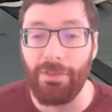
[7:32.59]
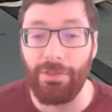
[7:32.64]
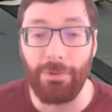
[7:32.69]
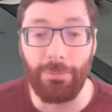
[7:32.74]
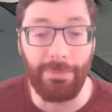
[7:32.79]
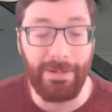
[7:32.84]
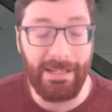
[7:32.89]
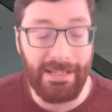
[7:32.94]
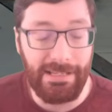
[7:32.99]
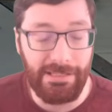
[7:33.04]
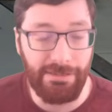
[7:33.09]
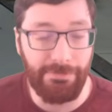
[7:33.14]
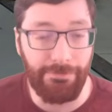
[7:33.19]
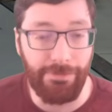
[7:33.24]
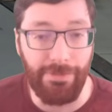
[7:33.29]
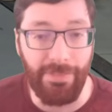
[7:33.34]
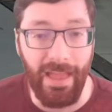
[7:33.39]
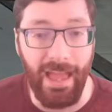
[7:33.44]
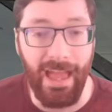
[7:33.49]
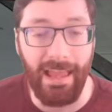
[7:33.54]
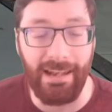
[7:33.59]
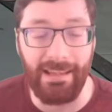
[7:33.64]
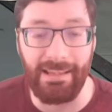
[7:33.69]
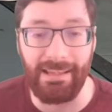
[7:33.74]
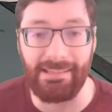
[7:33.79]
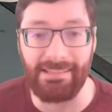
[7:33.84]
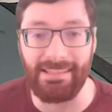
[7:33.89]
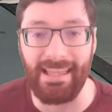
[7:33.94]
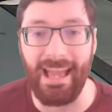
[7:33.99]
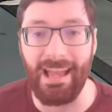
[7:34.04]
The reason for that
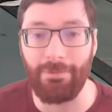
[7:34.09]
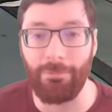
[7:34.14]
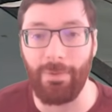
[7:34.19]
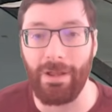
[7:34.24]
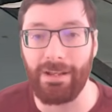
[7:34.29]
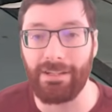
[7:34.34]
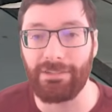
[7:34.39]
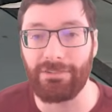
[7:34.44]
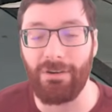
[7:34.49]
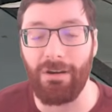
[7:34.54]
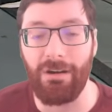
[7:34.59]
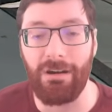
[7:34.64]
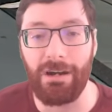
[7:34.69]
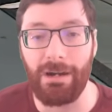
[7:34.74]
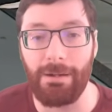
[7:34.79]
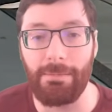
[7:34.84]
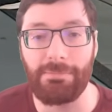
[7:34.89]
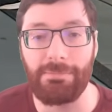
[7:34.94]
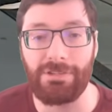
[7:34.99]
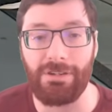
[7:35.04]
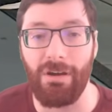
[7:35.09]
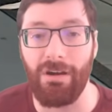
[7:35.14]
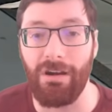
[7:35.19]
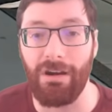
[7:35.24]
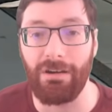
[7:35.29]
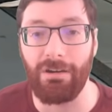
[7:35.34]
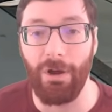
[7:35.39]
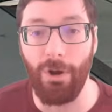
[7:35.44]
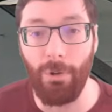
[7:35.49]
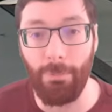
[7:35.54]
is that when your arms
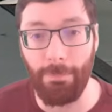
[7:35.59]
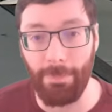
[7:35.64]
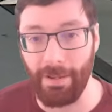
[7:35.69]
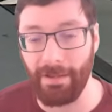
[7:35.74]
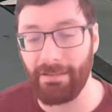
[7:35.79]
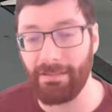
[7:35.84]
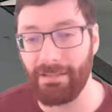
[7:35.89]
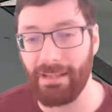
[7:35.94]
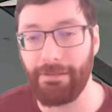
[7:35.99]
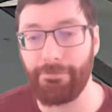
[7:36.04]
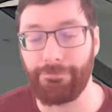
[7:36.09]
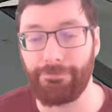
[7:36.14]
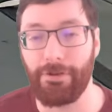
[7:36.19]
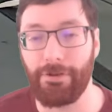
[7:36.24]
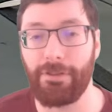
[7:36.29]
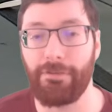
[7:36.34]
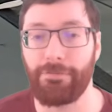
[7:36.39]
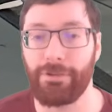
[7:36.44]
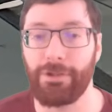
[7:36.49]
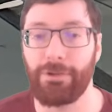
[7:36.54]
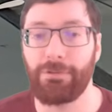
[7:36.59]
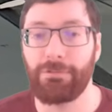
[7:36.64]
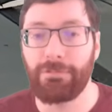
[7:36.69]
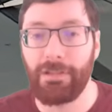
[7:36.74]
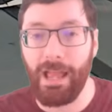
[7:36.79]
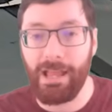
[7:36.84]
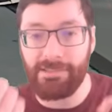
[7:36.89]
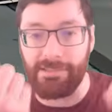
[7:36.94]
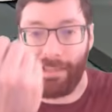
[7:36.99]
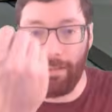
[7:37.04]
are open in front of you,
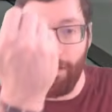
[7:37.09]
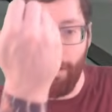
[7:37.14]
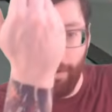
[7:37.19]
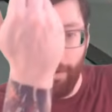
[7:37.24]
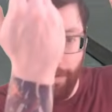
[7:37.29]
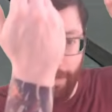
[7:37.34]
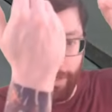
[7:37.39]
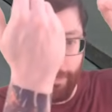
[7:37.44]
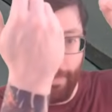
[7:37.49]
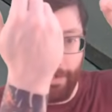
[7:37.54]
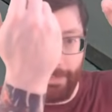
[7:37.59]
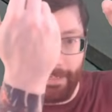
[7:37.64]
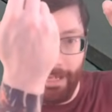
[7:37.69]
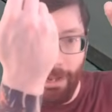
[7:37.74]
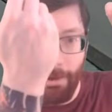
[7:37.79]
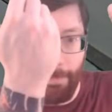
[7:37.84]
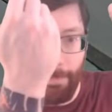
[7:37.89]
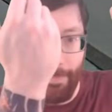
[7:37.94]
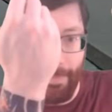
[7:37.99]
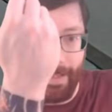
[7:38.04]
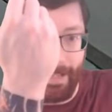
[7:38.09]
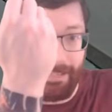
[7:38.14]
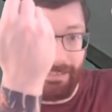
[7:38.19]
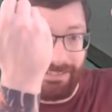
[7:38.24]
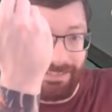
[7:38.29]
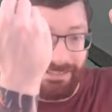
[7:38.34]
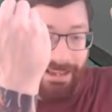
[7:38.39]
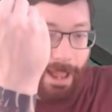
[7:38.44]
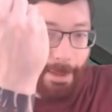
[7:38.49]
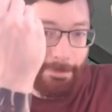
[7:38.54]
as they are in a Zverkow, but they get
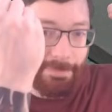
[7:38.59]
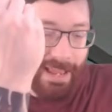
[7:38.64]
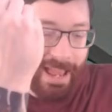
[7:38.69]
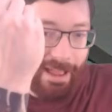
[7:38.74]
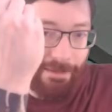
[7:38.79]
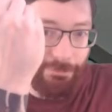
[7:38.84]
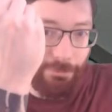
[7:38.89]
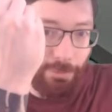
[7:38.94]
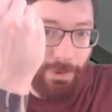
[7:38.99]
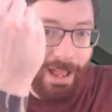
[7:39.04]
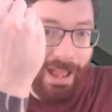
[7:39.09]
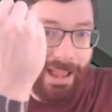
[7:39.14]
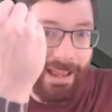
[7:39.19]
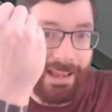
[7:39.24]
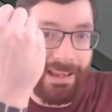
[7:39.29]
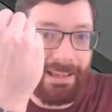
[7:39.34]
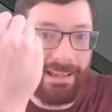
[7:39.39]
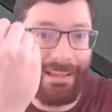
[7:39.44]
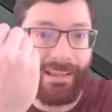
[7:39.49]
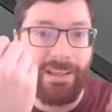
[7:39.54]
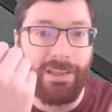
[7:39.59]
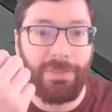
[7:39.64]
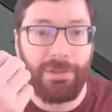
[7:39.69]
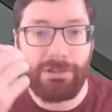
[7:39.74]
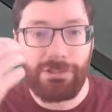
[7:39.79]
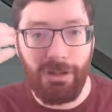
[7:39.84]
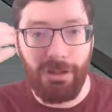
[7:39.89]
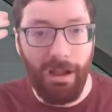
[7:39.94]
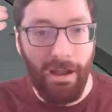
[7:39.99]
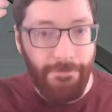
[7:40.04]
stopped halfway,
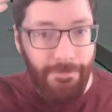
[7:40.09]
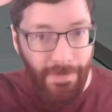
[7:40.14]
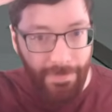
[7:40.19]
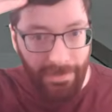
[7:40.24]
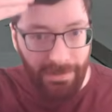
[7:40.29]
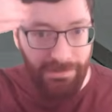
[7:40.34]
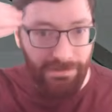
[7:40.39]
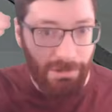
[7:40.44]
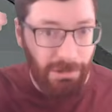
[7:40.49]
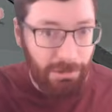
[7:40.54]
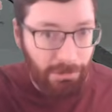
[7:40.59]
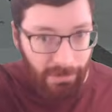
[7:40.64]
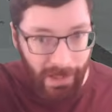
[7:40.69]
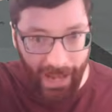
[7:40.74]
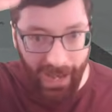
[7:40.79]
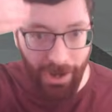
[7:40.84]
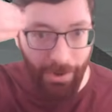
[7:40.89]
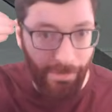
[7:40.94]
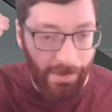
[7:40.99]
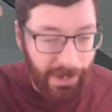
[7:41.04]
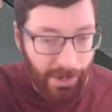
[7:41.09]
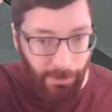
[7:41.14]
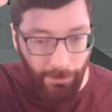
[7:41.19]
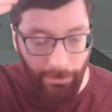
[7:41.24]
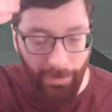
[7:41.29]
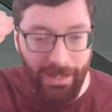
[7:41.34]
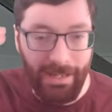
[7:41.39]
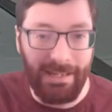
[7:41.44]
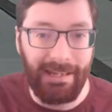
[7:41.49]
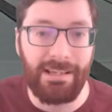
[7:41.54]
there's often this little area
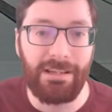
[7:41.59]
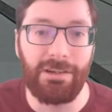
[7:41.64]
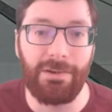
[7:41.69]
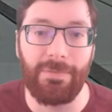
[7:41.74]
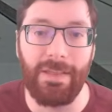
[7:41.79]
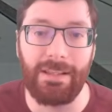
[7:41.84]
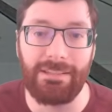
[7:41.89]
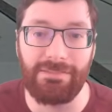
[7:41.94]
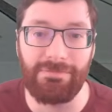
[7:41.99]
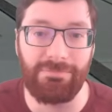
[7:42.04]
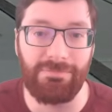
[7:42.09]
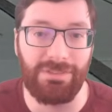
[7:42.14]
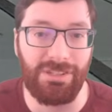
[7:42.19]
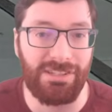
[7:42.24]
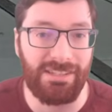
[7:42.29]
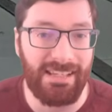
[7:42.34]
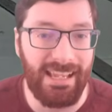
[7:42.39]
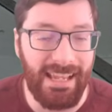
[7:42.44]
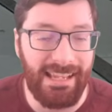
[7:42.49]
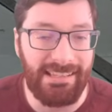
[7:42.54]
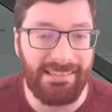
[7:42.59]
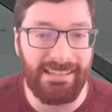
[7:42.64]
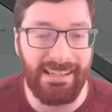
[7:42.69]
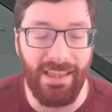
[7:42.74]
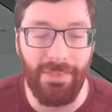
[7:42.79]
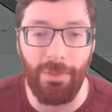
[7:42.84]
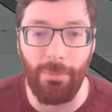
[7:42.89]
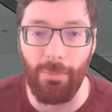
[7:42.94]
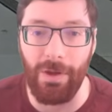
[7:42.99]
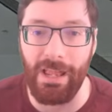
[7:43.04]
right here that just isn't
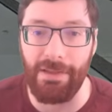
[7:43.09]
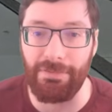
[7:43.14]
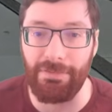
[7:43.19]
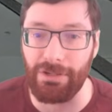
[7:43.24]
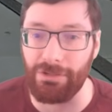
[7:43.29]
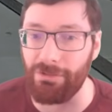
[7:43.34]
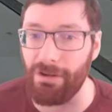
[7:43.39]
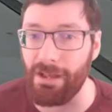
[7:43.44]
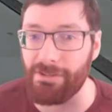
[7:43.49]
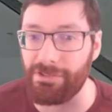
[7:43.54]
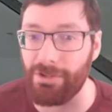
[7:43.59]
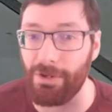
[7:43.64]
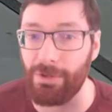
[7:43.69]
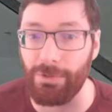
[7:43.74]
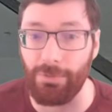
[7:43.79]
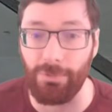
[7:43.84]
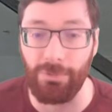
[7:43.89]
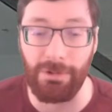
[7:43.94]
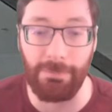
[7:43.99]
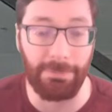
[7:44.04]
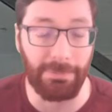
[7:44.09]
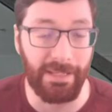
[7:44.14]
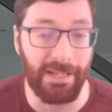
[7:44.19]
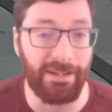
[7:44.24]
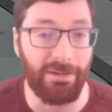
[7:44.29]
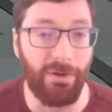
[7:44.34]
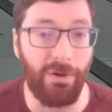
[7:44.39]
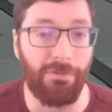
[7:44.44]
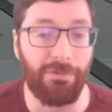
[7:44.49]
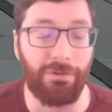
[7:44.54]
in the way of a crossguard or a
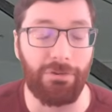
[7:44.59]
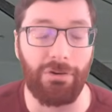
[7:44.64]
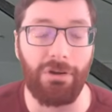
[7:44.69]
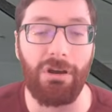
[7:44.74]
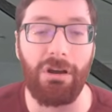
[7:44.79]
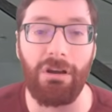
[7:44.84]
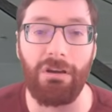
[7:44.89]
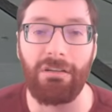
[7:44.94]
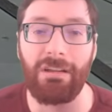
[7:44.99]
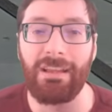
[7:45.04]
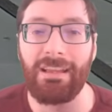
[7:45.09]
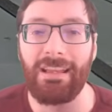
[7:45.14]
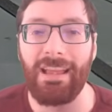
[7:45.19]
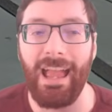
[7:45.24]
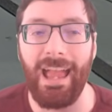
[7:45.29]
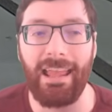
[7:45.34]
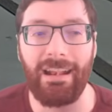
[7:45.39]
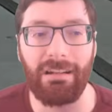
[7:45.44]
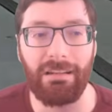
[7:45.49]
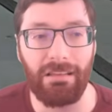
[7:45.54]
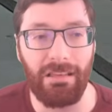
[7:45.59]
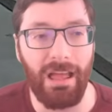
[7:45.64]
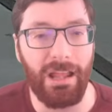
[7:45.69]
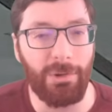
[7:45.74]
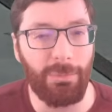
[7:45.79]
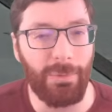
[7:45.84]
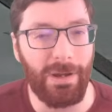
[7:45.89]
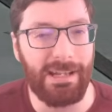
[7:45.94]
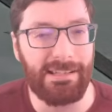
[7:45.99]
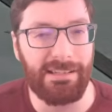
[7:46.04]
blade overall. And in a lot
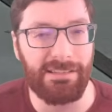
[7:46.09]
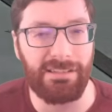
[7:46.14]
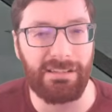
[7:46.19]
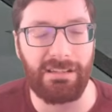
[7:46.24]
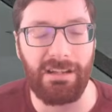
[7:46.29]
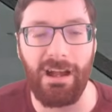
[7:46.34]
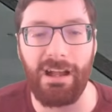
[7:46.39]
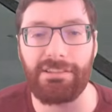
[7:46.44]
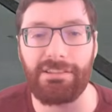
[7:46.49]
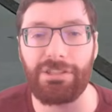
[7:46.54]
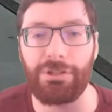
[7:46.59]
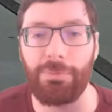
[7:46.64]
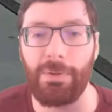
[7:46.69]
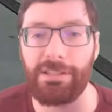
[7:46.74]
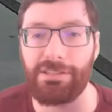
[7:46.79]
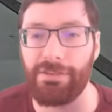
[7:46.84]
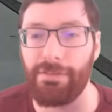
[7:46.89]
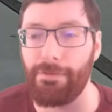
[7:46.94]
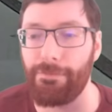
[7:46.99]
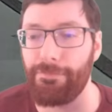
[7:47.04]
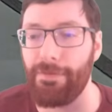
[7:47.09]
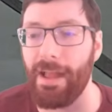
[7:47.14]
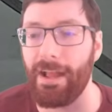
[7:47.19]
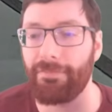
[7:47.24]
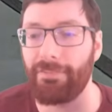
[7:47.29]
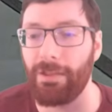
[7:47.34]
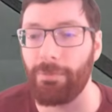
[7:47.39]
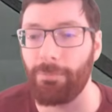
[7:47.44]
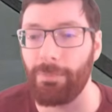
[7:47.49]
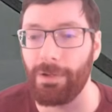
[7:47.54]
of ways, it's a consequence of the
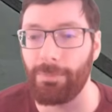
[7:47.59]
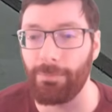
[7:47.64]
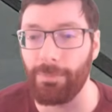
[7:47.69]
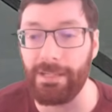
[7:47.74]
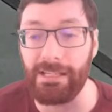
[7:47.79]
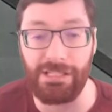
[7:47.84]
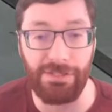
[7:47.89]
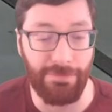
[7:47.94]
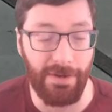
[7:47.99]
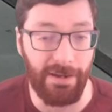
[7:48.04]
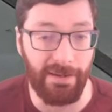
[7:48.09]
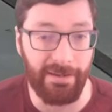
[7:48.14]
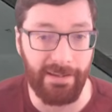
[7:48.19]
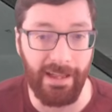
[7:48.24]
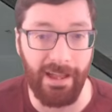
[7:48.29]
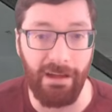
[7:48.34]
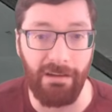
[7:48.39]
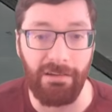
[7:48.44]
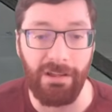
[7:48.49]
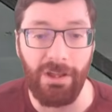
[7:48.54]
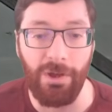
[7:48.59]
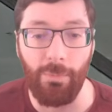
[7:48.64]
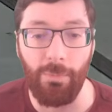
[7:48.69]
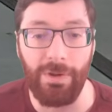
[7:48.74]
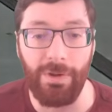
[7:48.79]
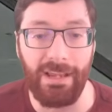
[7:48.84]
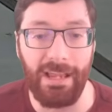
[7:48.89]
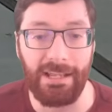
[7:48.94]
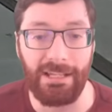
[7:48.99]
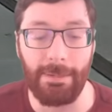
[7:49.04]
fact that when we Zverkow,
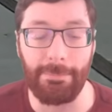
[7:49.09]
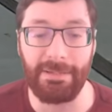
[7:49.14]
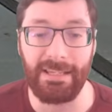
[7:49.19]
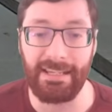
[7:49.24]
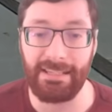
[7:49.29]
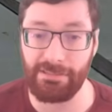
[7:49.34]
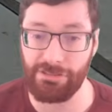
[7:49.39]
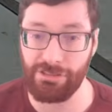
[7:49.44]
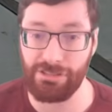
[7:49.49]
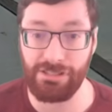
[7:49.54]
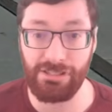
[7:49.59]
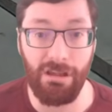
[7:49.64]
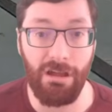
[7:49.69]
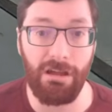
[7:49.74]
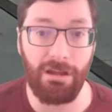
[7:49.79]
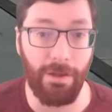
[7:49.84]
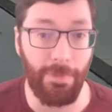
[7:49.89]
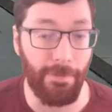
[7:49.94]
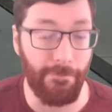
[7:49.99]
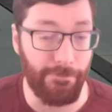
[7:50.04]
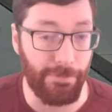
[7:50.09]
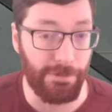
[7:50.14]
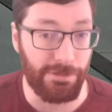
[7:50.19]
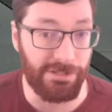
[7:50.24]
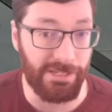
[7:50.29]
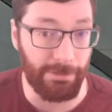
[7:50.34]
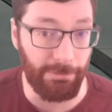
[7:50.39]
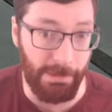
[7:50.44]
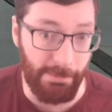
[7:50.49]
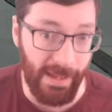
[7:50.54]
we end up getting stuck on the
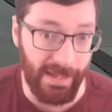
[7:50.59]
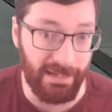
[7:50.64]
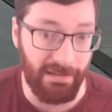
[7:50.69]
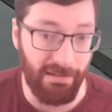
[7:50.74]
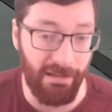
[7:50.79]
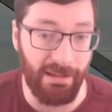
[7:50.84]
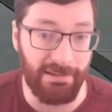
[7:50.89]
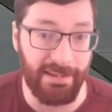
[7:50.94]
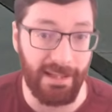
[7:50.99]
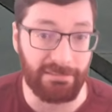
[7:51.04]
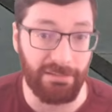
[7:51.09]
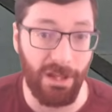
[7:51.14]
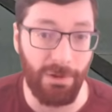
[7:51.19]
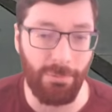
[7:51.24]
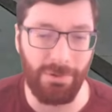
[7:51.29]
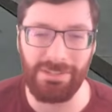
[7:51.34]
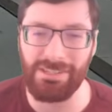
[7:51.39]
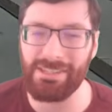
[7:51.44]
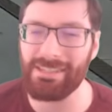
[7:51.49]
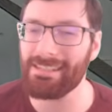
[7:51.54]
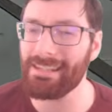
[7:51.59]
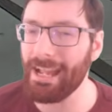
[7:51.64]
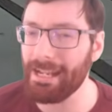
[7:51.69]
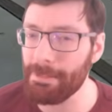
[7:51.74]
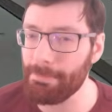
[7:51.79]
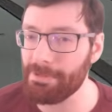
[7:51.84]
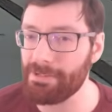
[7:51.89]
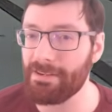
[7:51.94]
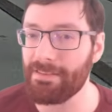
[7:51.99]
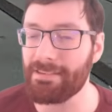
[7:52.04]
first thing we make contact on, which
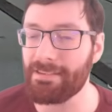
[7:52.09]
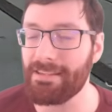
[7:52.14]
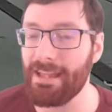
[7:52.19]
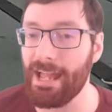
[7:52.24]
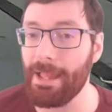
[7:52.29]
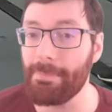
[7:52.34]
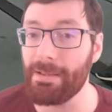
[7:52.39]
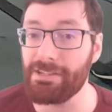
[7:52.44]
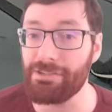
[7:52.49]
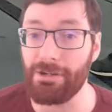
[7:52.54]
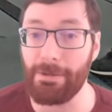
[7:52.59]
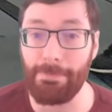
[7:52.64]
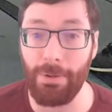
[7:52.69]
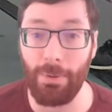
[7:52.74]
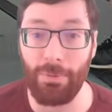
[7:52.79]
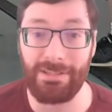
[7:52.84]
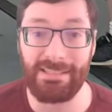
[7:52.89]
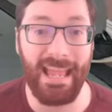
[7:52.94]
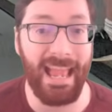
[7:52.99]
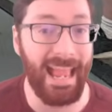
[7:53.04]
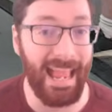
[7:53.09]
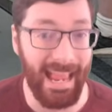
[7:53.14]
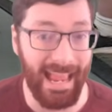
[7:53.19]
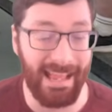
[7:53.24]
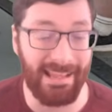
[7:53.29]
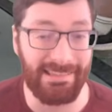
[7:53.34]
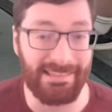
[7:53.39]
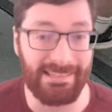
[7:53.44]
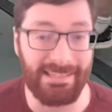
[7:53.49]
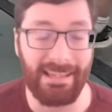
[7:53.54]
90% of the time is your opponent's
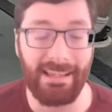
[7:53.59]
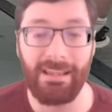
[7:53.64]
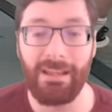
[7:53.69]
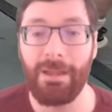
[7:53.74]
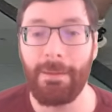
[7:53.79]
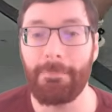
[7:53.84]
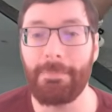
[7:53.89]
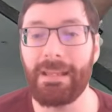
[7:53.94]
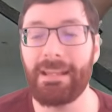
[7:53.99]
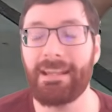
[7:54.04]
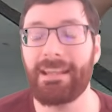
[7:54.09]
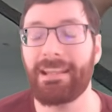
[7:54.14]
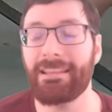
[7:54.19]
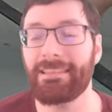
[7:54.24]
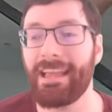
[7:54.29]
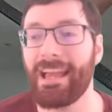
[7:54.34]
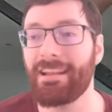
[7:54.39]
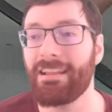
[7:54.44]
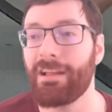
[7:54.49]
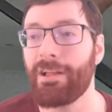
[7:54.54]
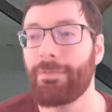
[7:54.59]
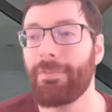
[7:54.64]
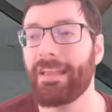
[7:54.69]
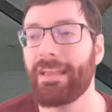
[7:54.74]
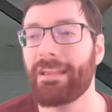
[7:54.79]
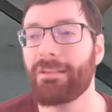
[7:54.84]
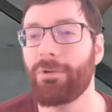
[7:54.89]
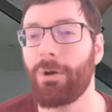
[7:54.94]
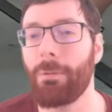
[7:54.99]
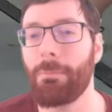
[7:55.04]
hands, meaning that they
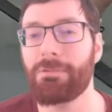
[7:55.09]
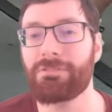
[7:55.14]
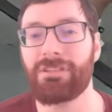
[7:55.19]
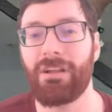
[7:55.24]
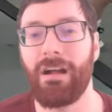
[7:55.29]
can almost